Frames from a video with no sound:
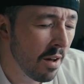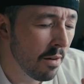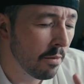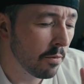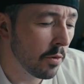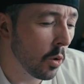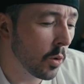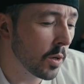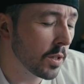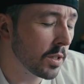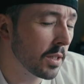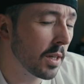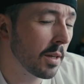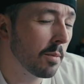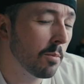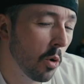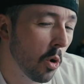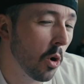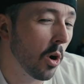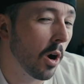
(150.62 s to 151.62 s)
focusing
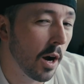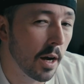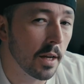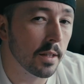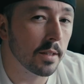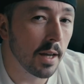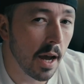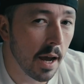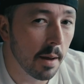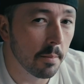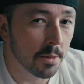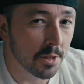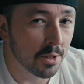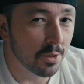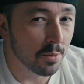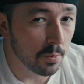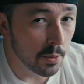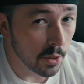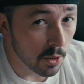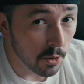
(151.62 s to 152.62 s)
more on
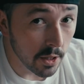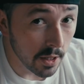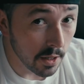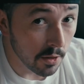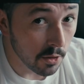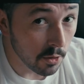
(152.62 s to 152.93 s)
timeless beauty